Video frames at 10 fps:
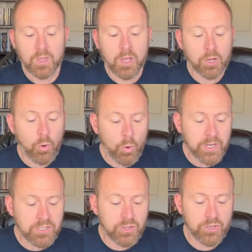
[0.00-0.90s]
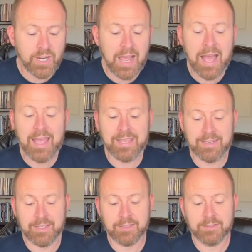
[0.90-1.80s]
according to their
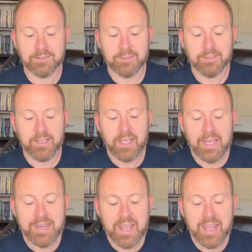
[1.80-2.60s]
kind, and